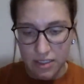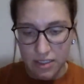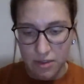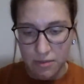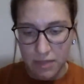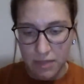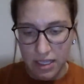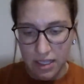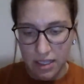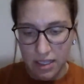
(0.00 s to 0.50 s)
to
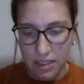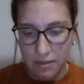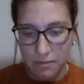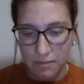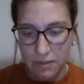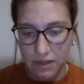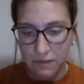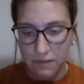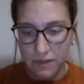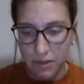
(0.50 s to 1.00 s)
make
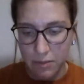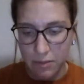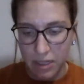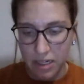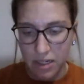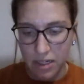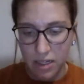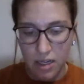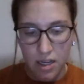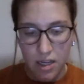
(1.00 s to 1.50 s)
me feel
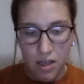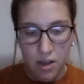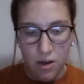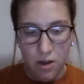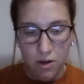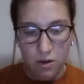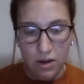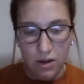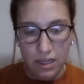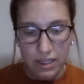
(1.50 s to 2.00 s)
better,
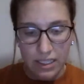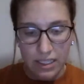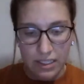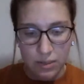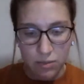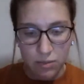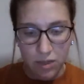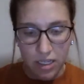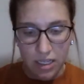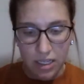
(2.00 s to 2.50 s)
or at
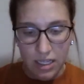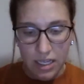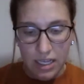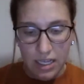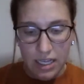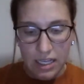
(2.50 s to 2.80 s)
least one.